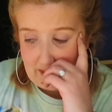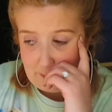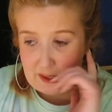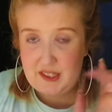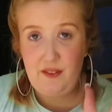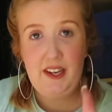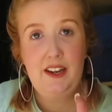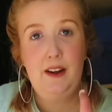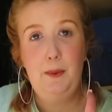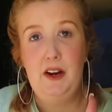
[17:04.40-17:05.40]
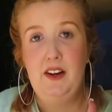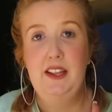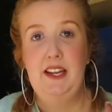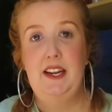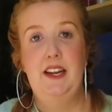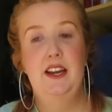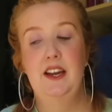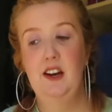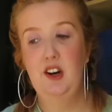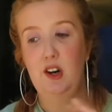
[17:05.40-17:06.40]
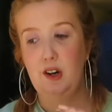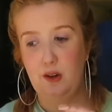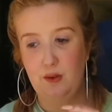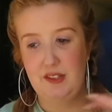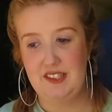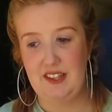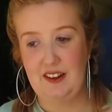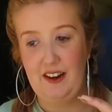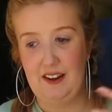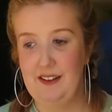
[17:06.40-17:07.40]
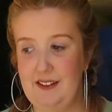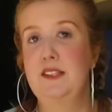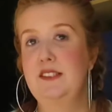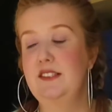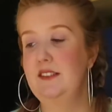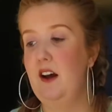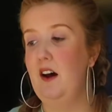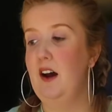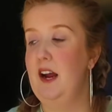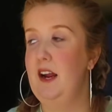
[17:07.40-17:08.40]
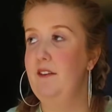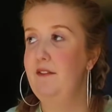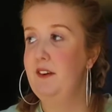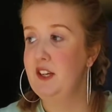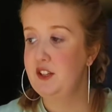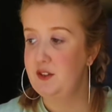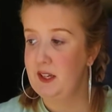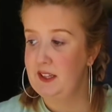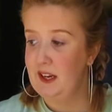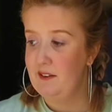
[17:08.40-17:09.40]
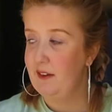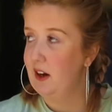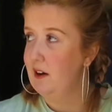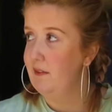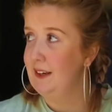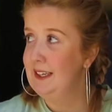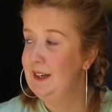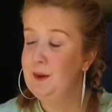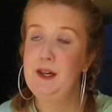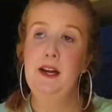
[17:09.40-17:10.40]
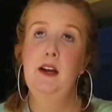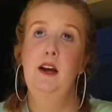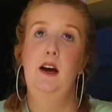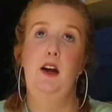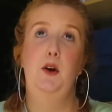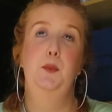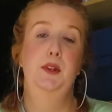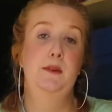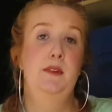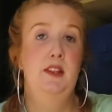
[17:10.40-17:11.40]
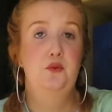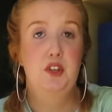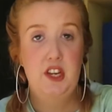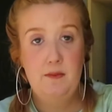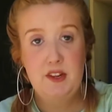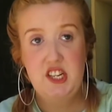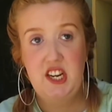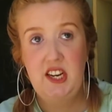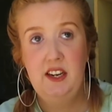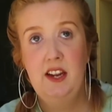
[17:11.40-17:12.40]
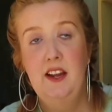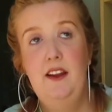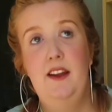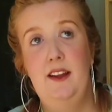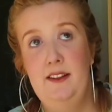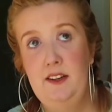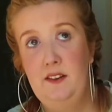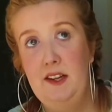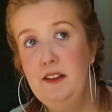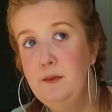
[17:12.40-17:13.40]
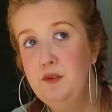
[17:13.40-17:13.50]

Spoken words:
because vinegar apparently holds the colour. Once I finish doing that for half an hour, I'll put them in the washing machine and then I'll let them